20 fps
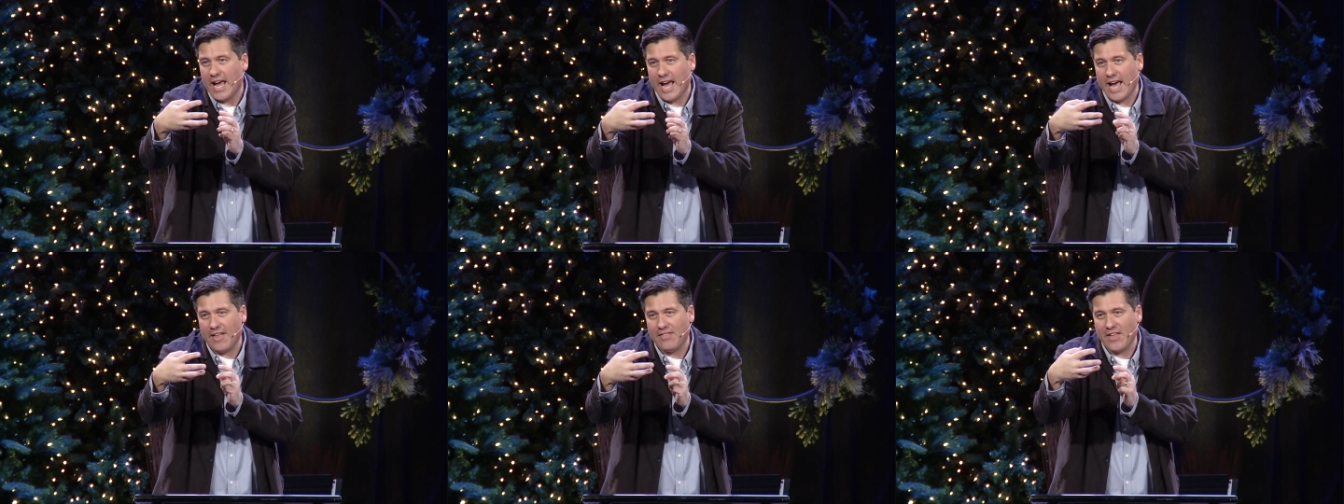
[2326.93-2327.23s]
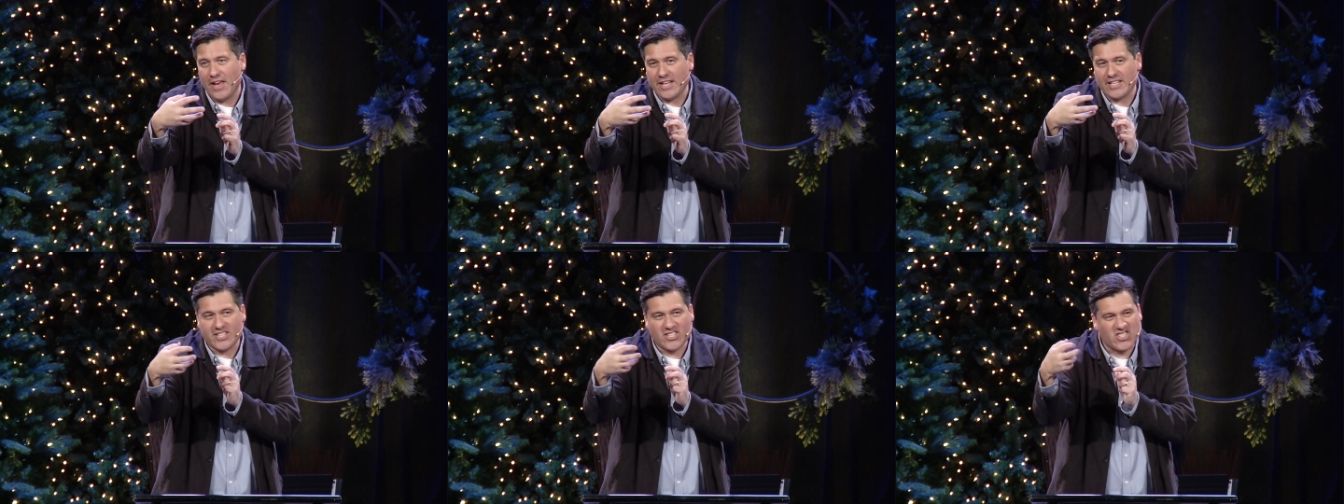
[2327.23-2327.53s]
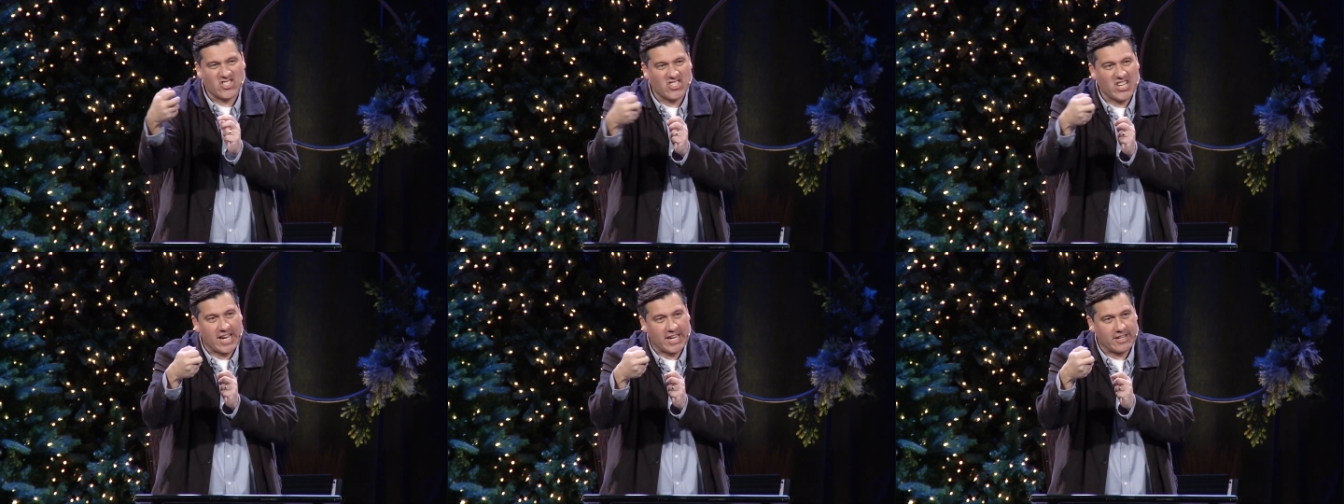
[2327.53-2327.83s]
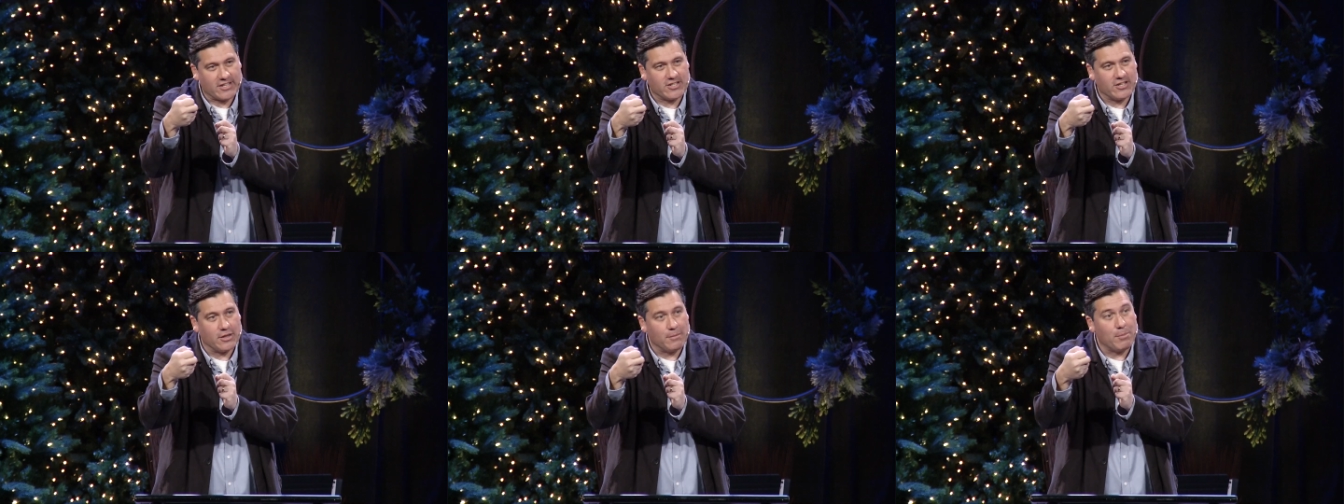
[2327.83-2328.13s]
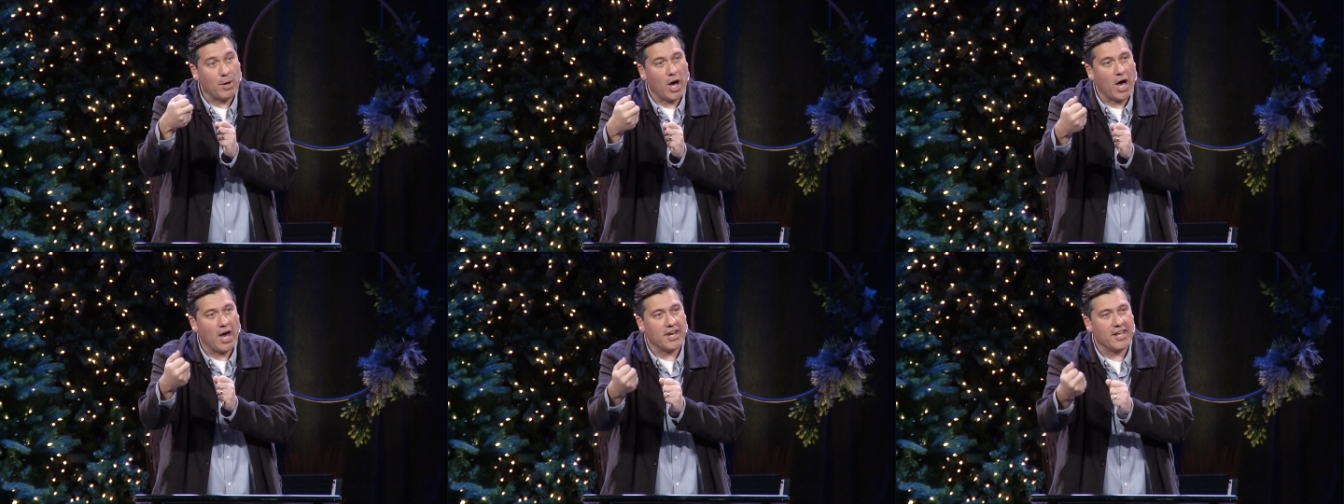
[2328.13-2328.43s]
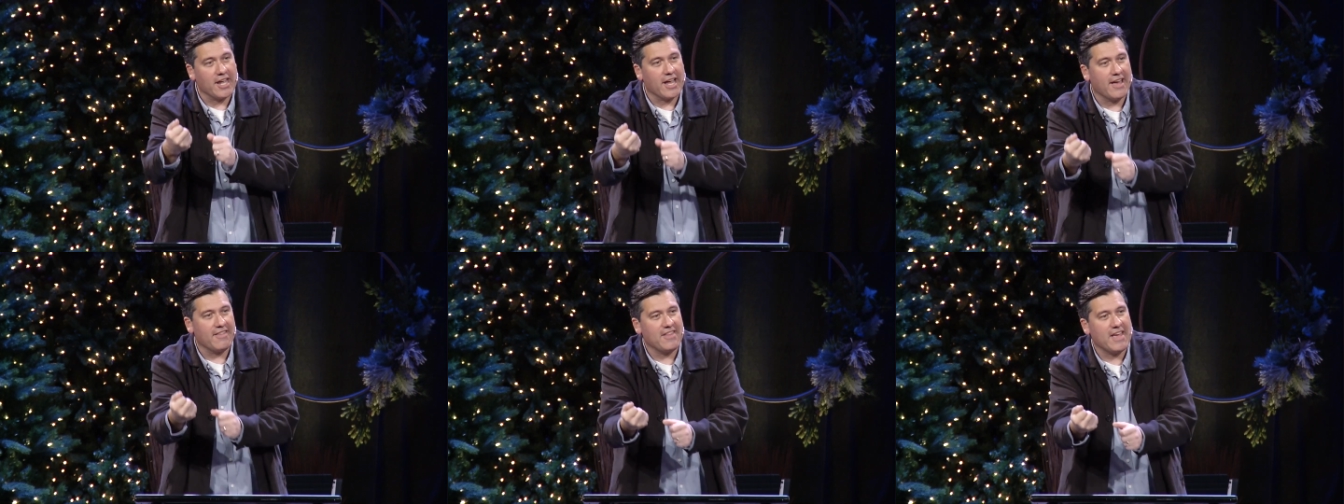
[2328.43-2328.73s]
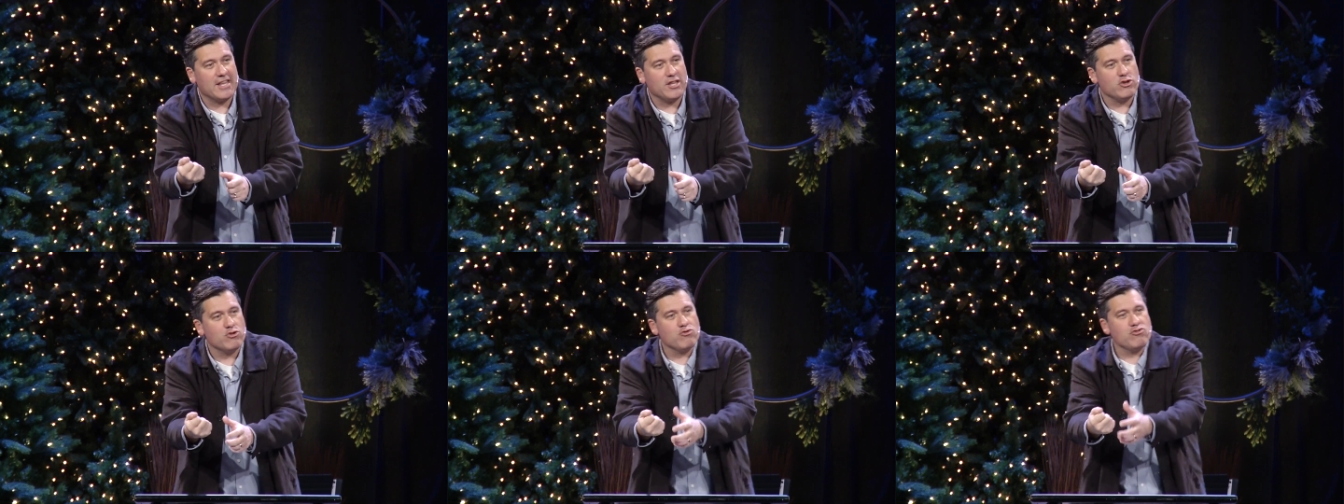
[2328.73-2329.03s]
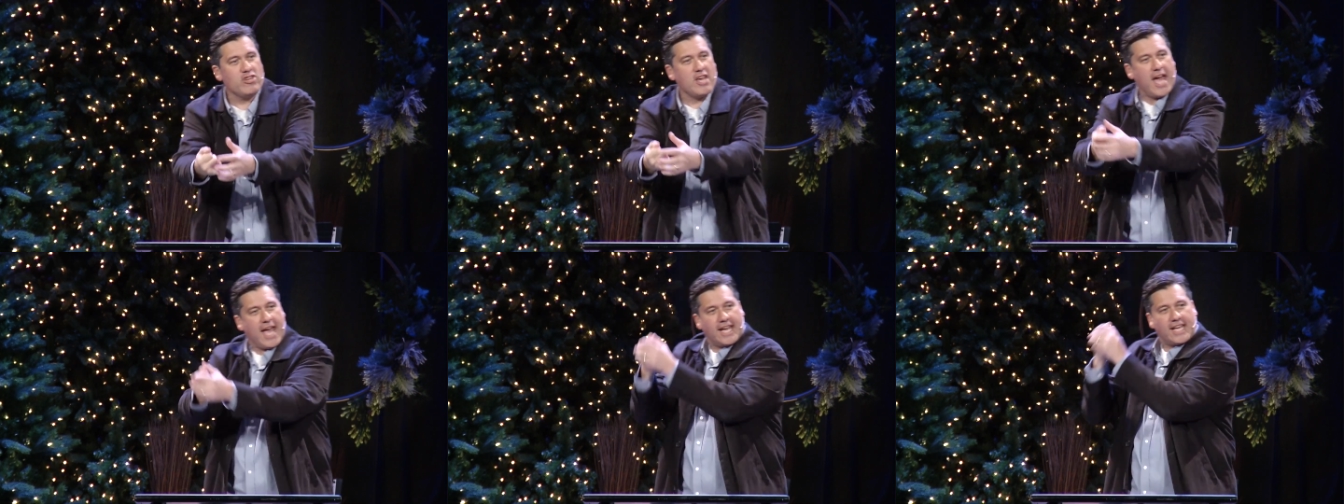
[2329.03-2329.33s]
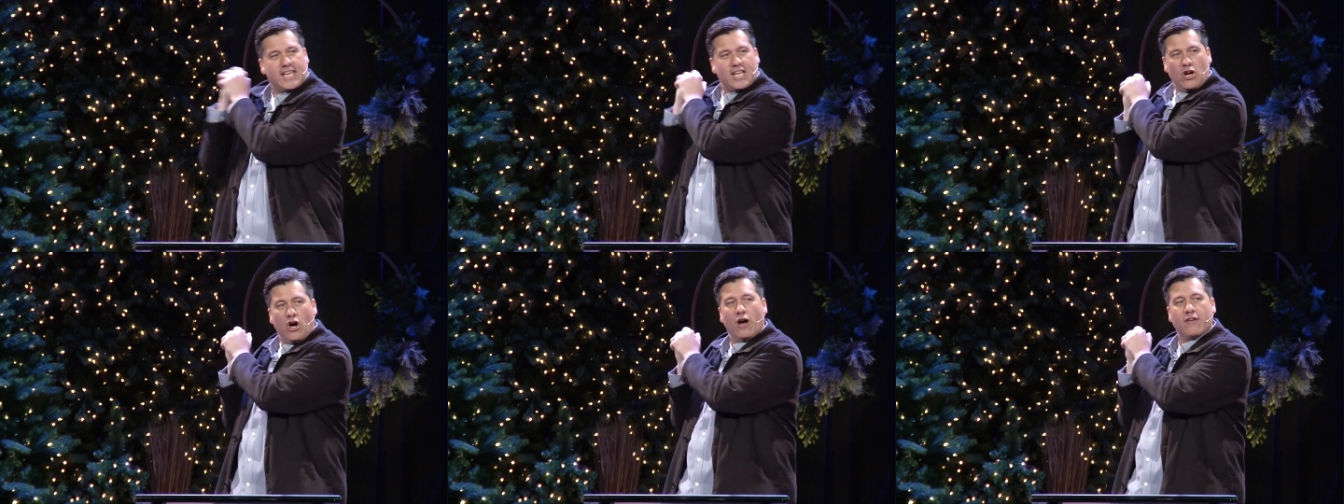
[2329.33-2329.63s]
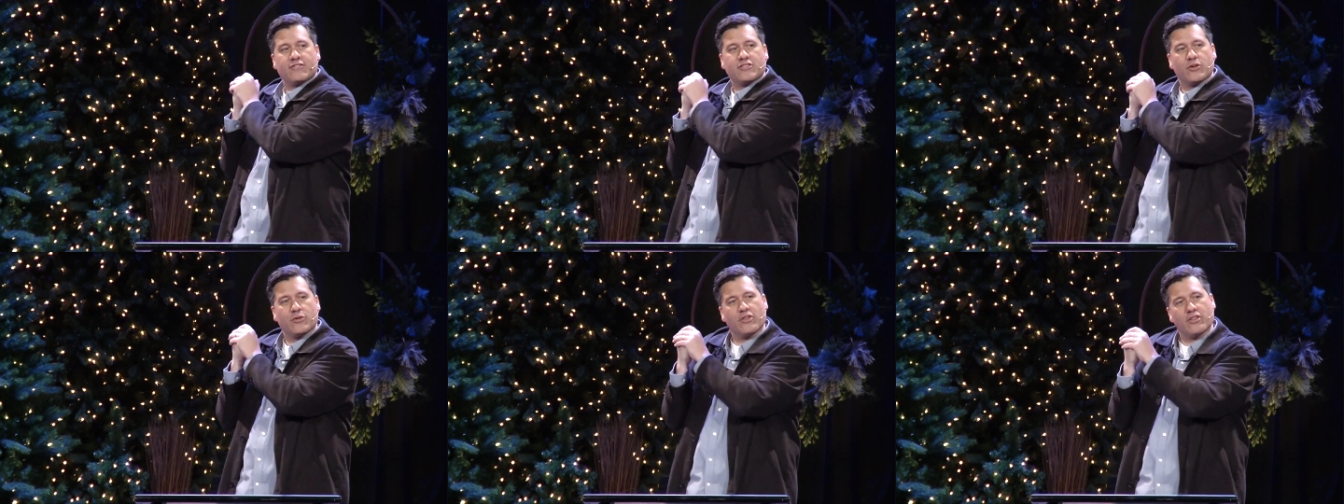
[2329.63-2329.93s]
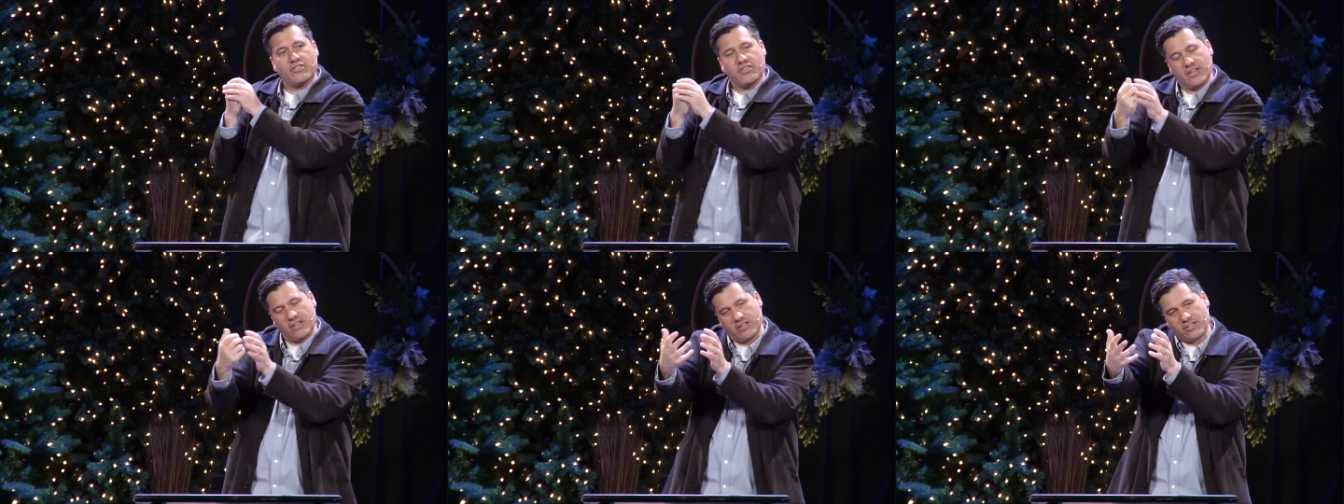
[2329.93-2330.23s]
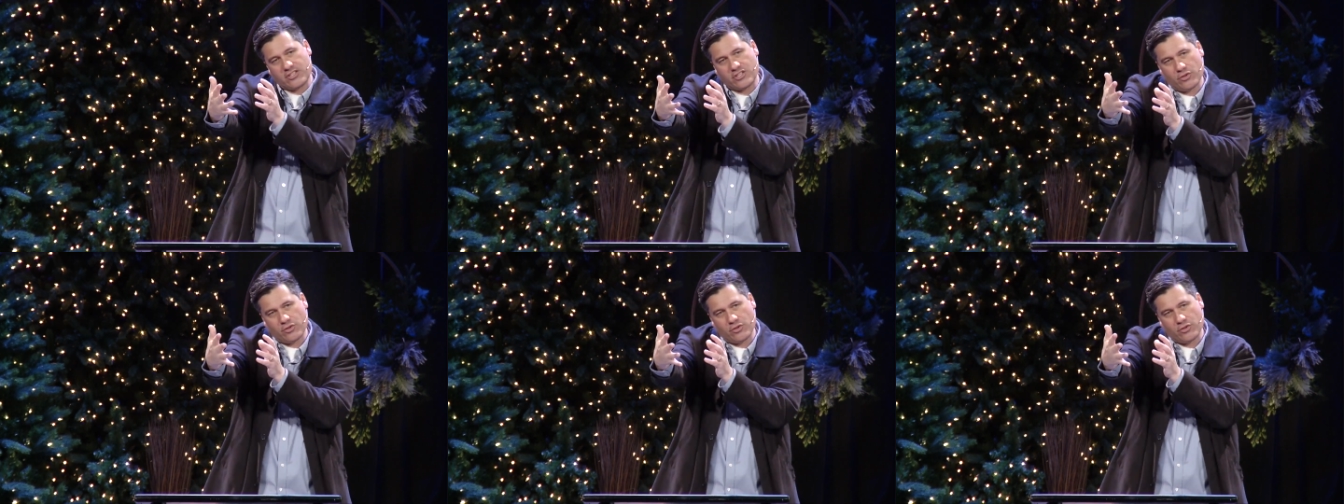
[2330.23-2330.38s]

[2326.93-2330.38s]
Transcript: and they stick to the body, and then you yank it off so that the,